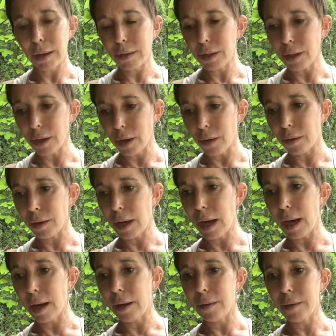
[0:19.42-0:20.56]

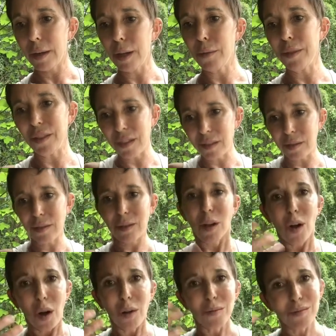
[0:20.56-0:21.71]
it was just
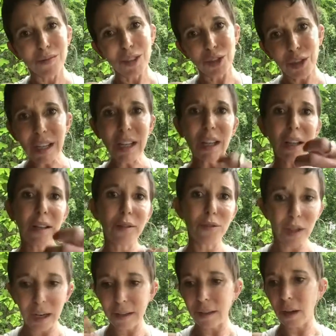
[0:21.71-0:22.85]
the drinking and the
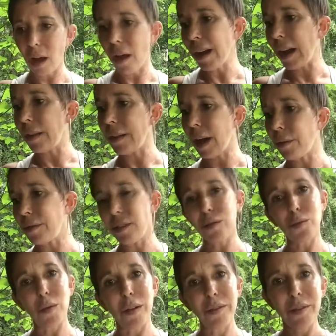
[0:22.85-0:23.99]
drugs and all that. That was
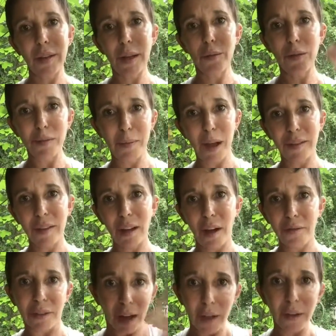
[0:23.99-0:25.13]
just one thing was bouncing
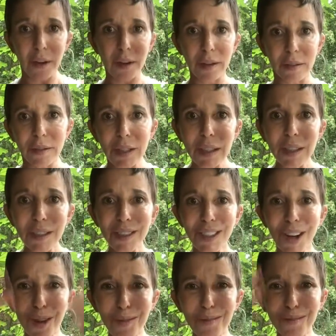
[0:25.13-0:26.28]
off the other, and
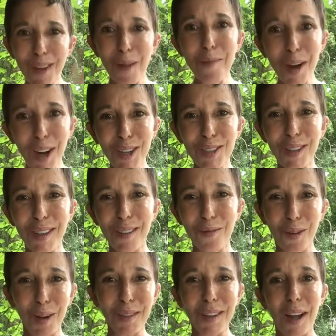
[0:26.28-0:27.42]
a marriage that
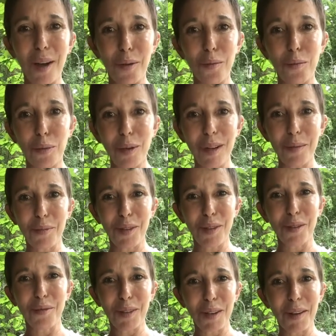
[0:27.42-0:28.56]
works out pretty
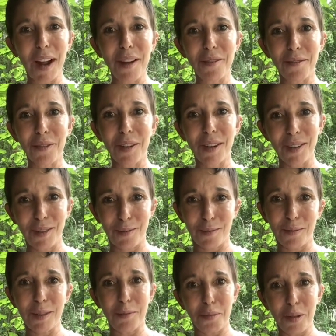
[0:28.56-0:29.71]
beautifully, right, for a
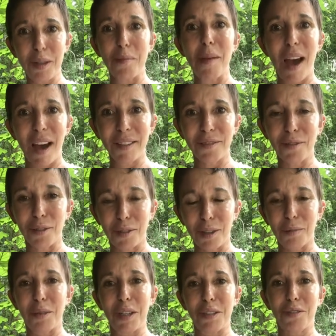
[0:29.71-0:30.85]
complete mess, for a
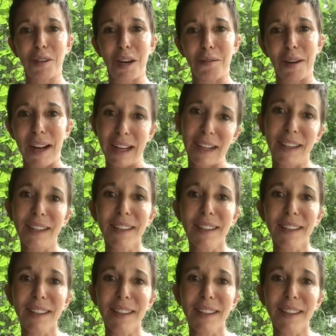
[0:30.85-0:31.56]
complete train wreck,